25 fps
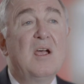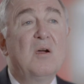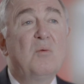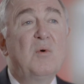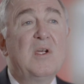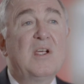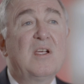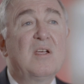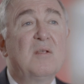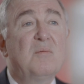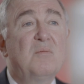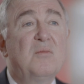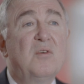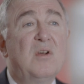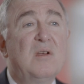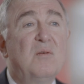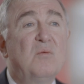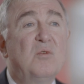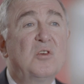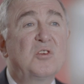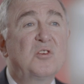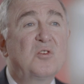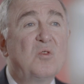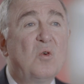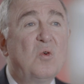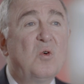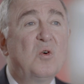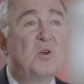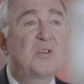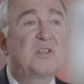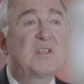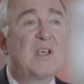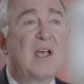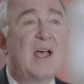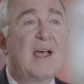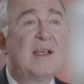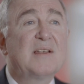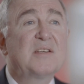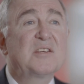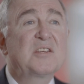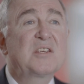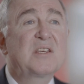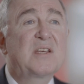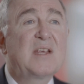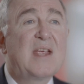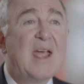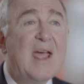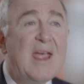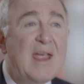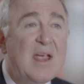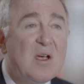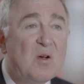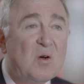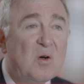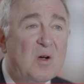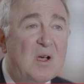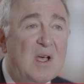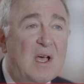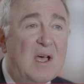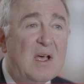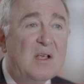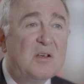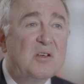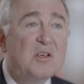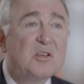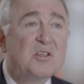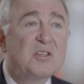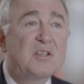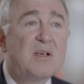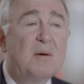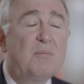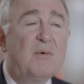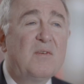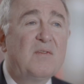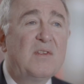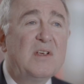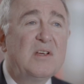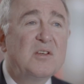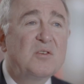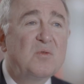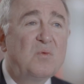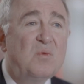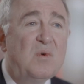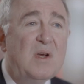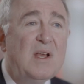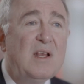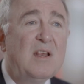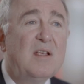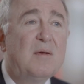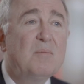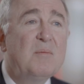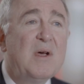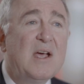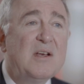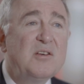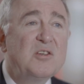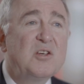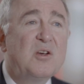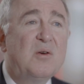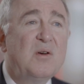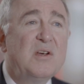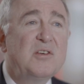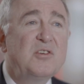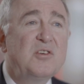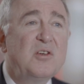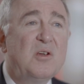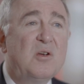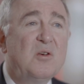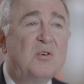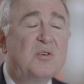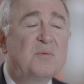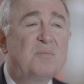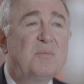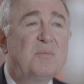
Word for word: we can bring resource and scale to some of these really major issues